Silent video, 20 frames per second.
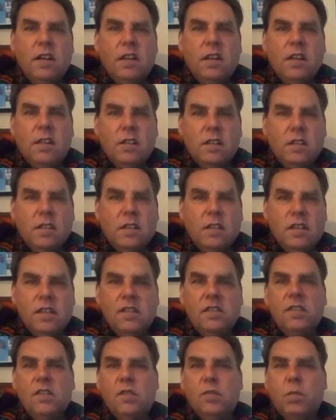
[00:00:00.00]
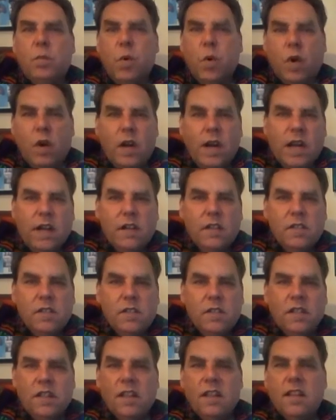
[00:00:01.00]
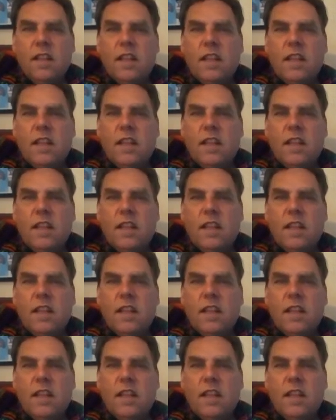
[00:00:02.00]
This is more energy